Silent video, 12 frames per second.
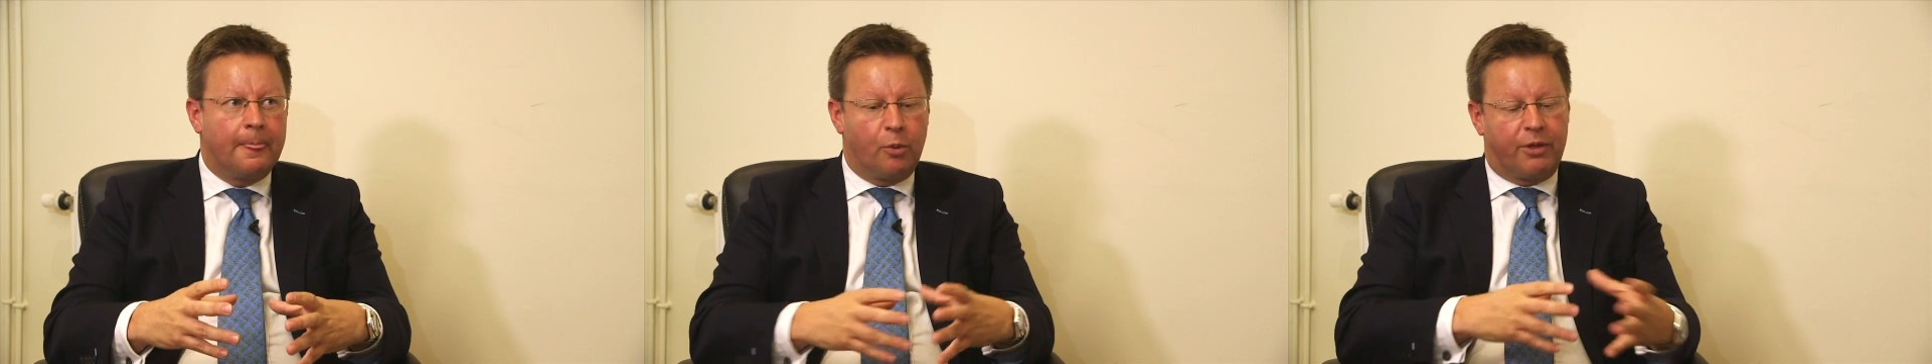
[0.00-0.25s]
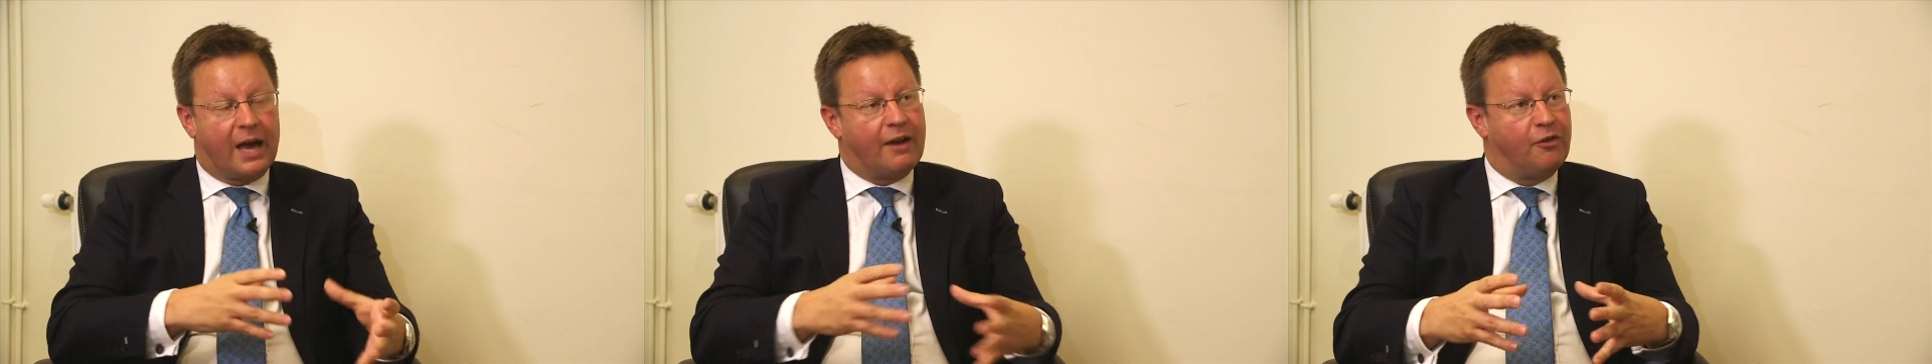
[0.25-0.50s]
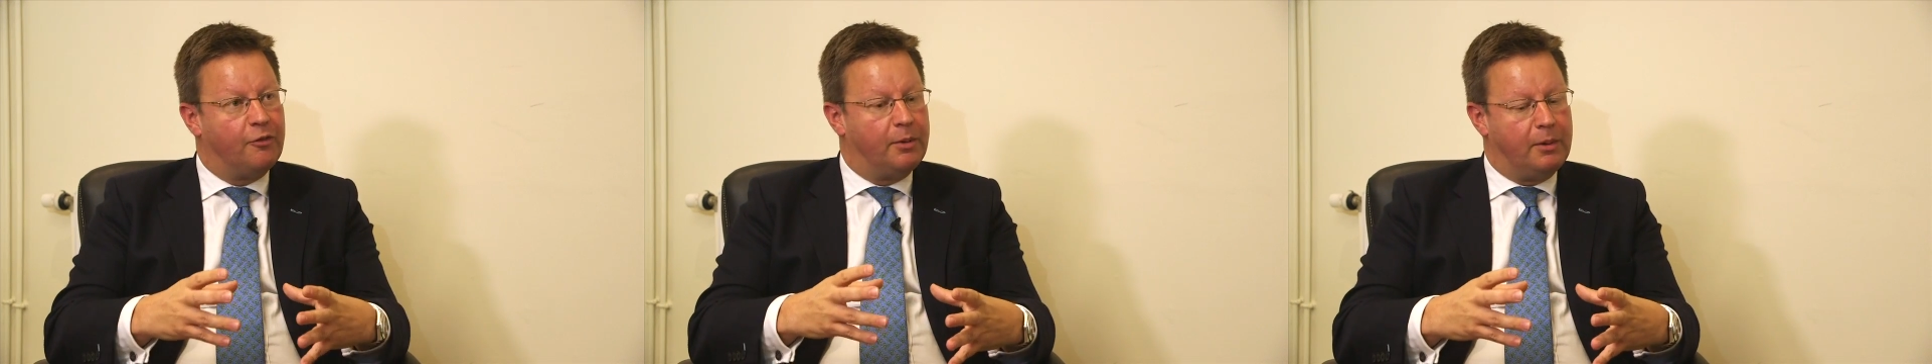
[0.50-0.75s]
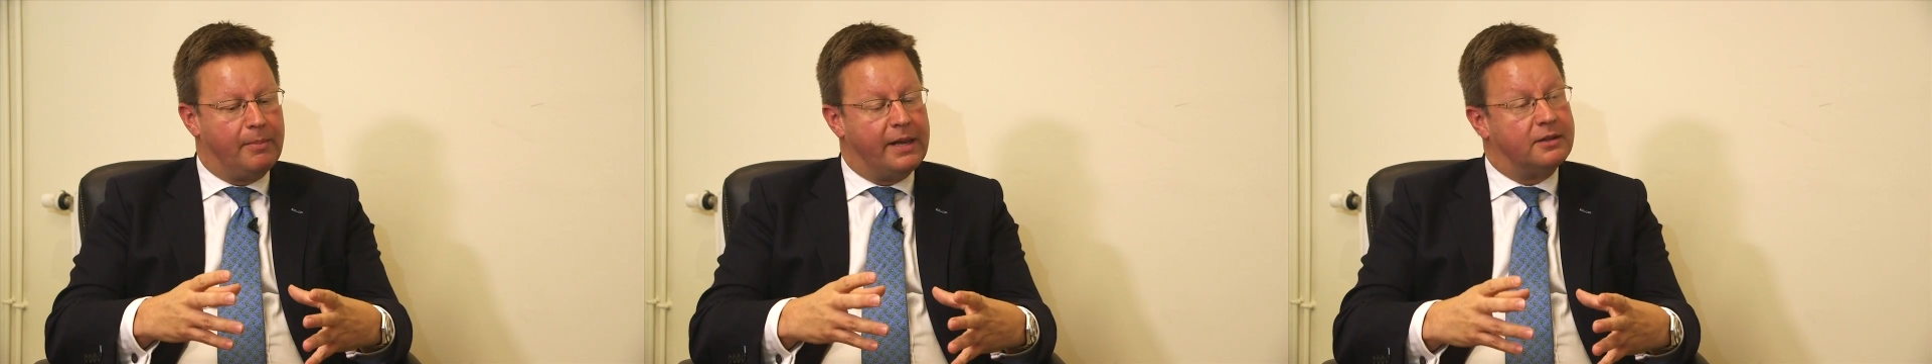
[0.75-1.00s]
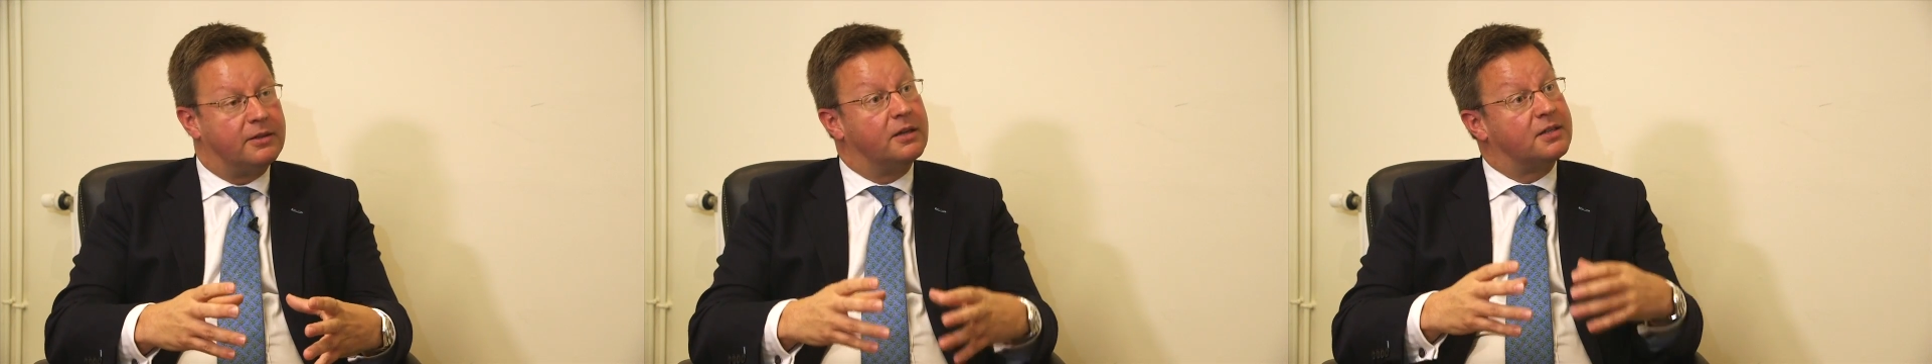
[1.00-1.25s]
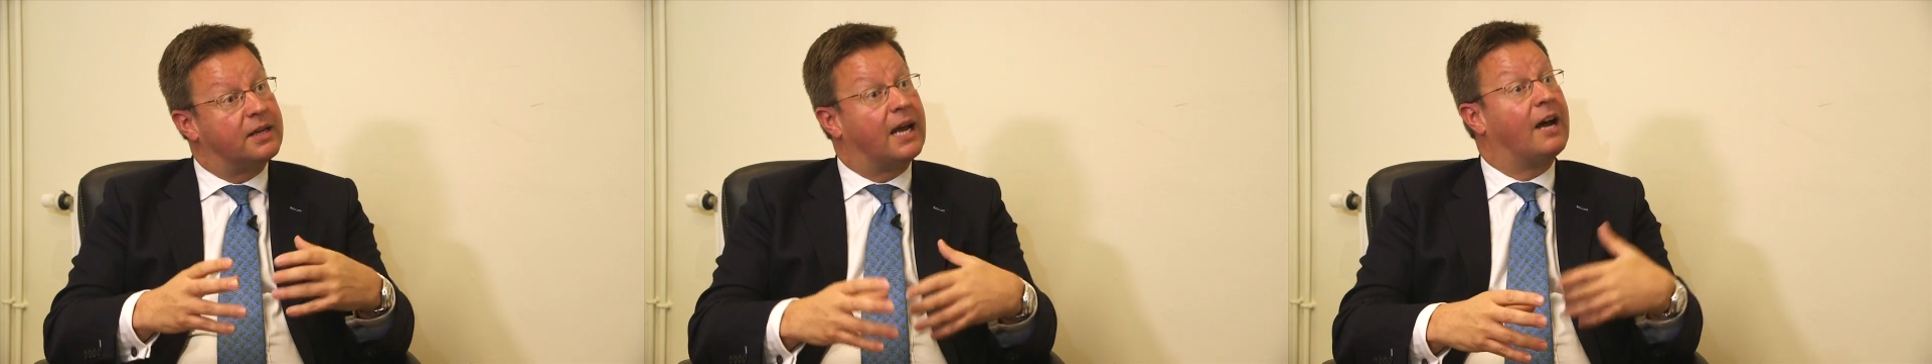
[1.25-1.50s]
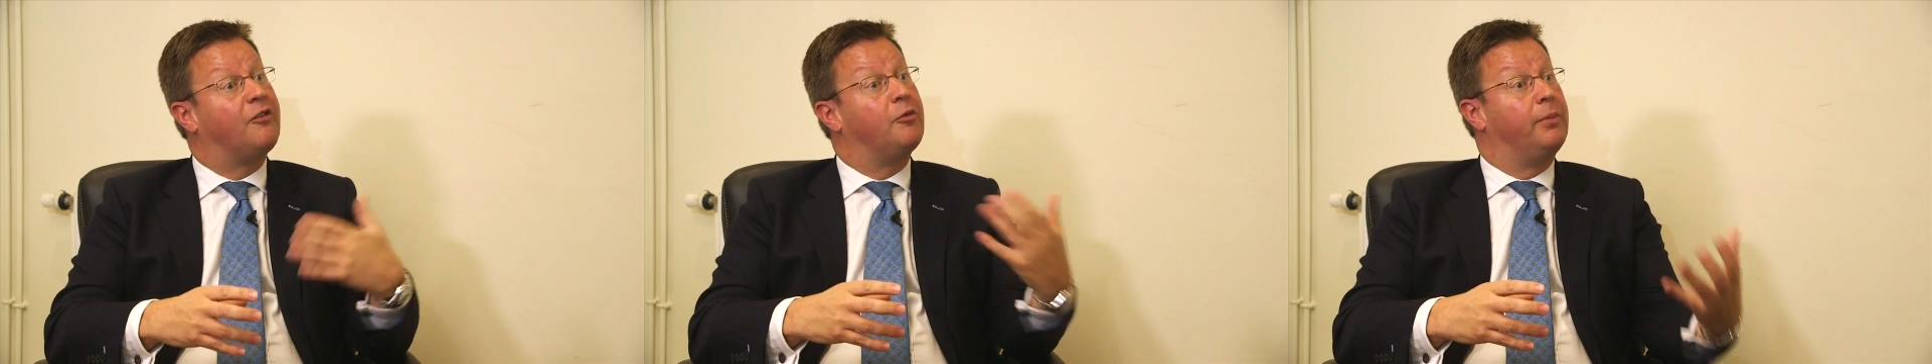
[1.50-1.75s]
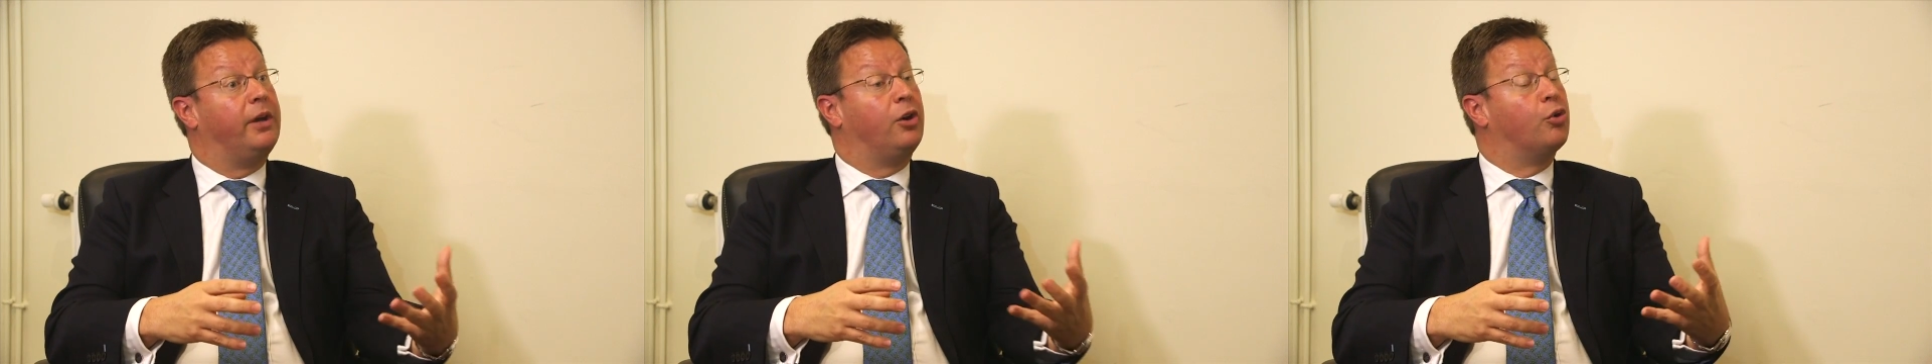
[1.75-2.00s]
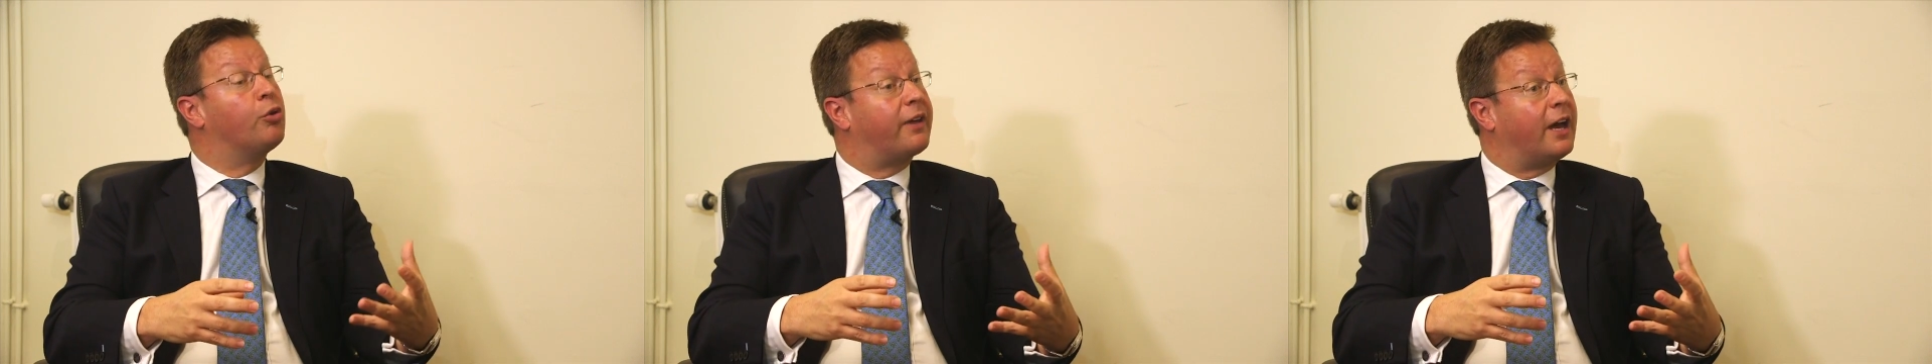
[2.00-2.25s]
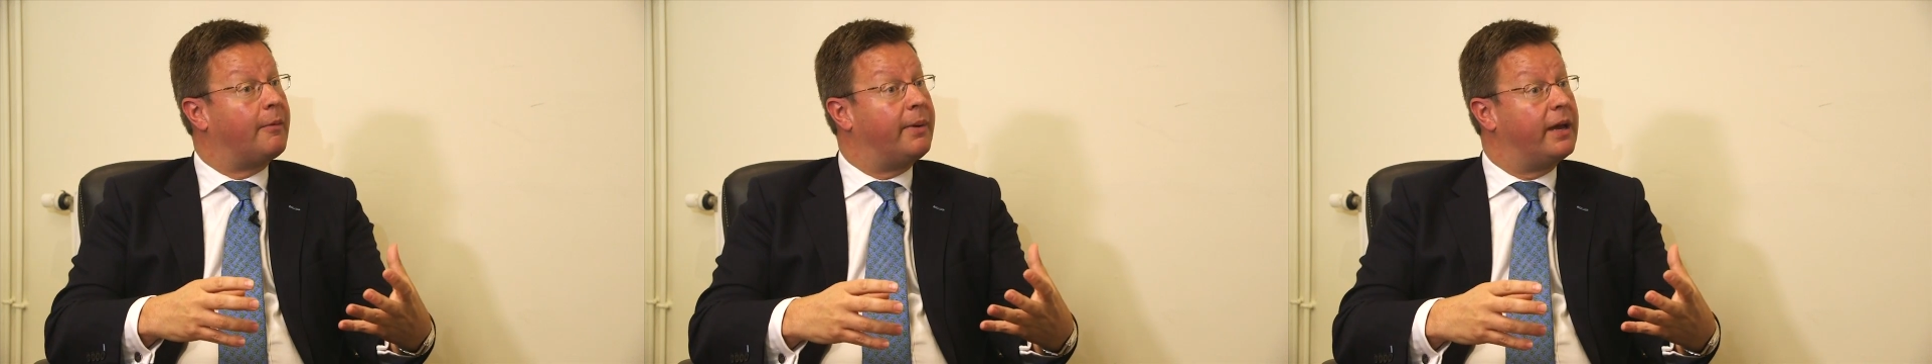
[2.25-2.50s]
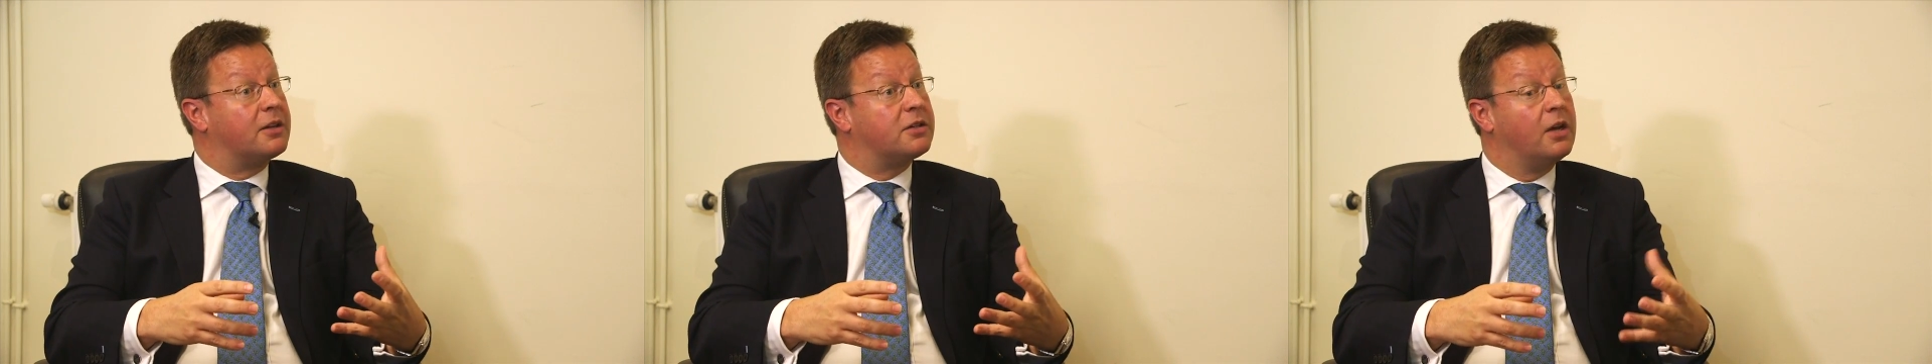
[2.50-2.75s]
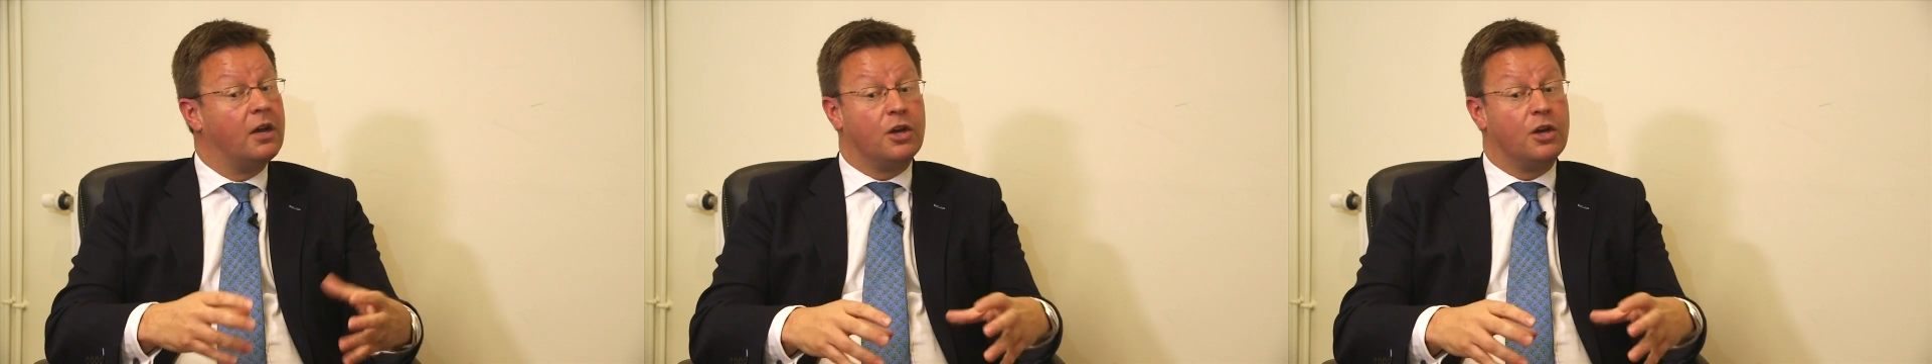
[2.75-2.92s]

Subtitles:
with half of it being maintenance and half of it being growth capex.